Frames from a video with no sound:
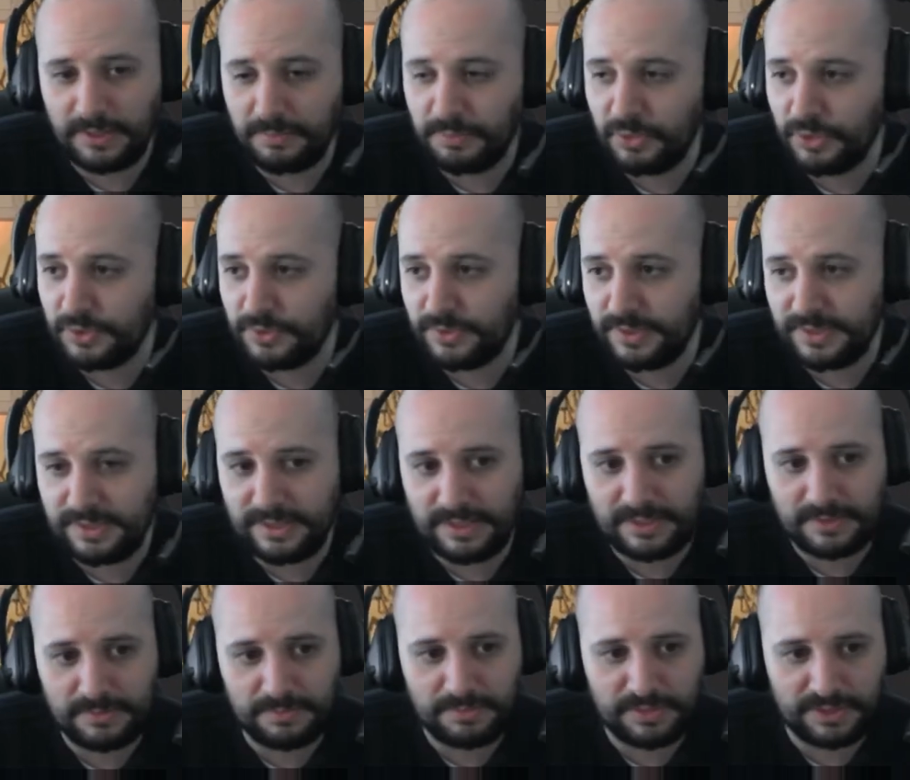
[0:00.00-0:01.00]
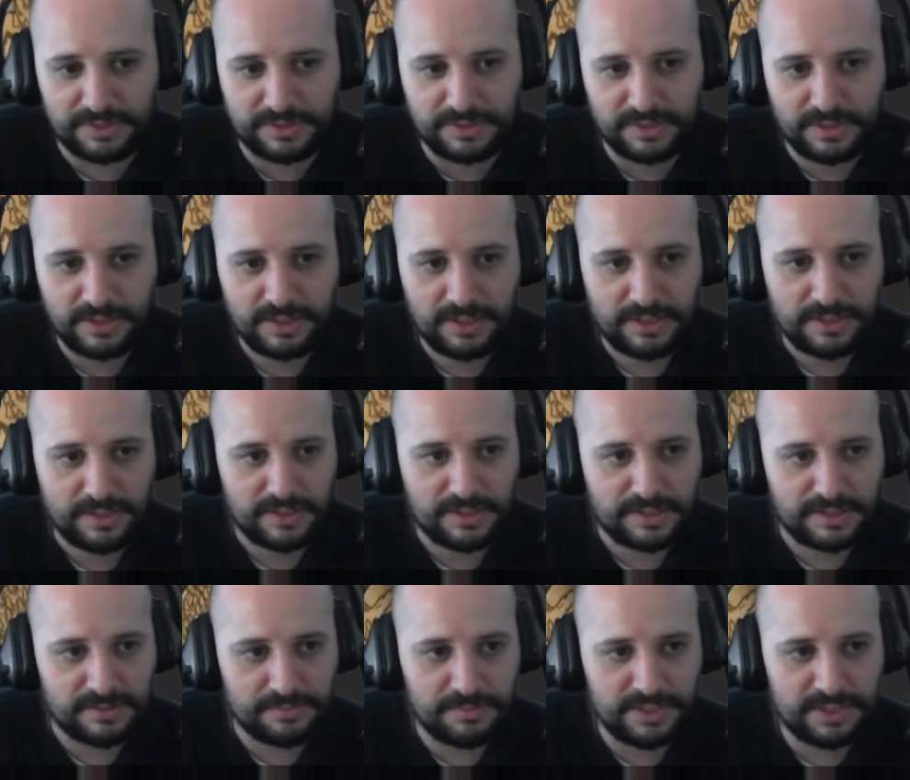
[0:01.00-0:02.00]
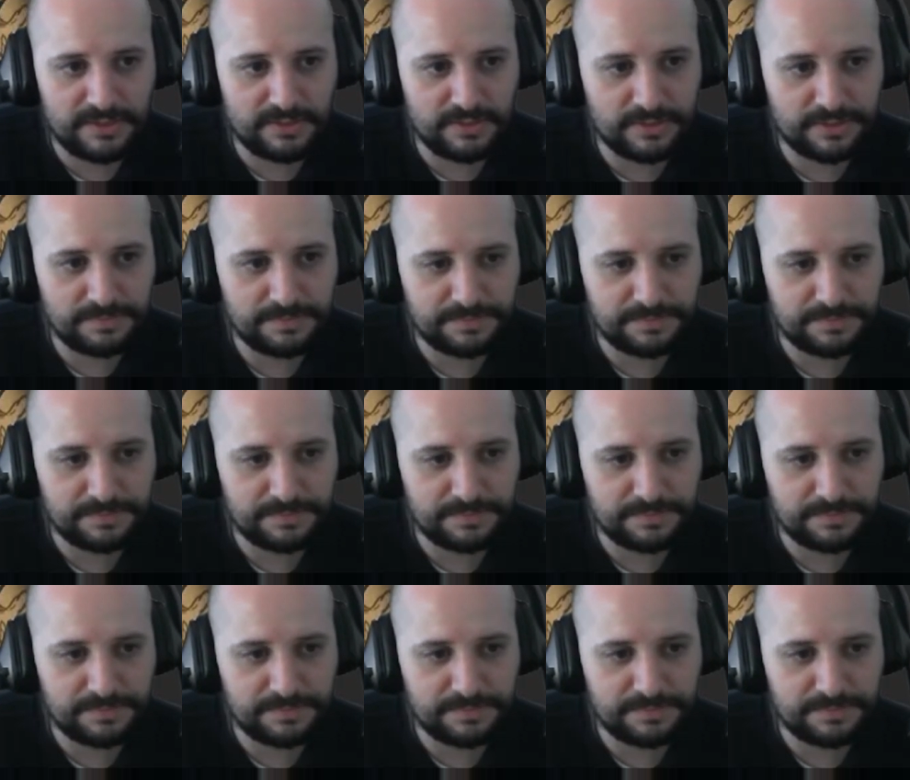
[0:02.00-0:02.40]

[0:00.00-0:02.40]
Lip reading: portrait yet, but doesn't matter.